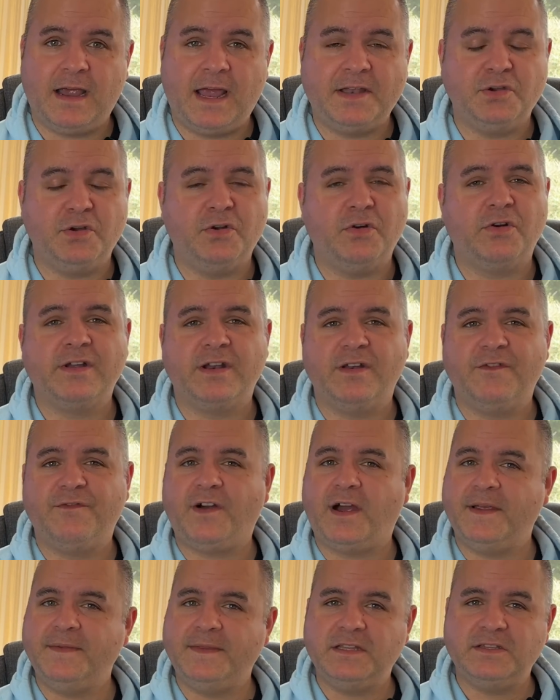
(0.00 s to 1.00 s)
and you're not going to
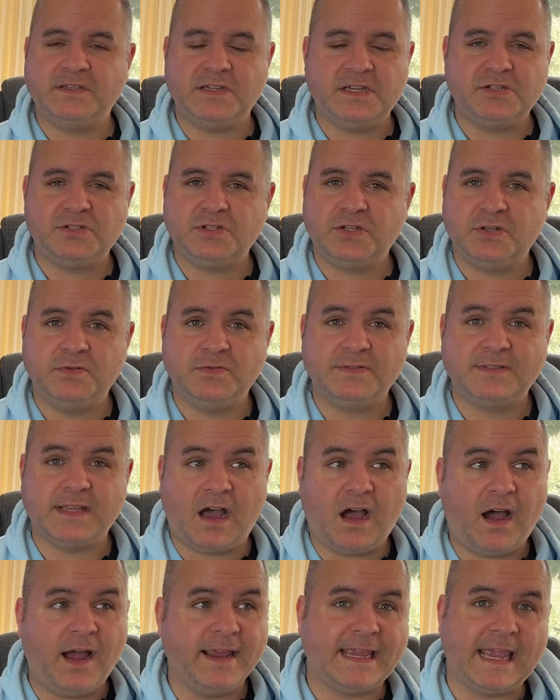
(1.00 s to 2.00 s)
find these issues that
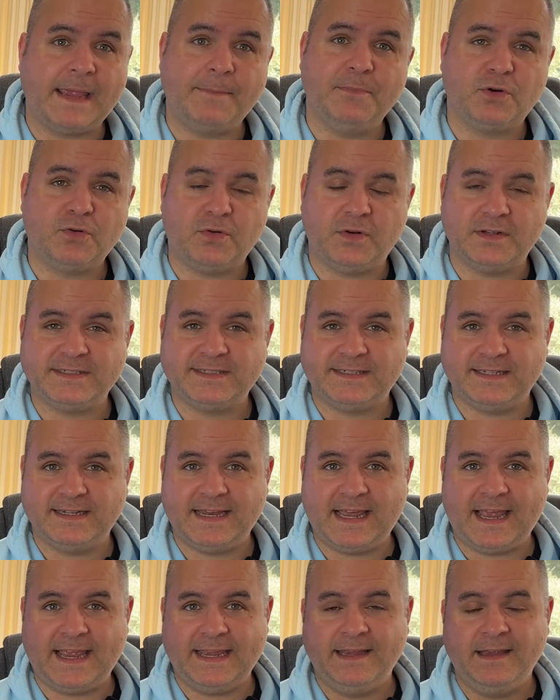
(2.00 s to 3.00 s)
I came across
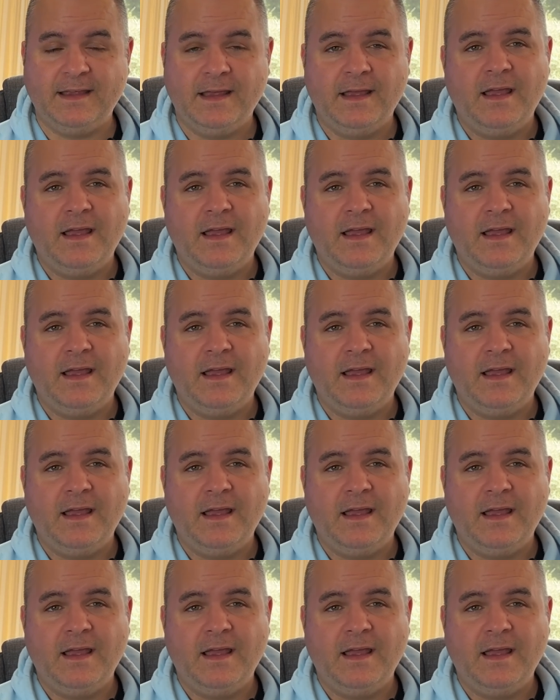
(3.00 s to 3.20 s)
today.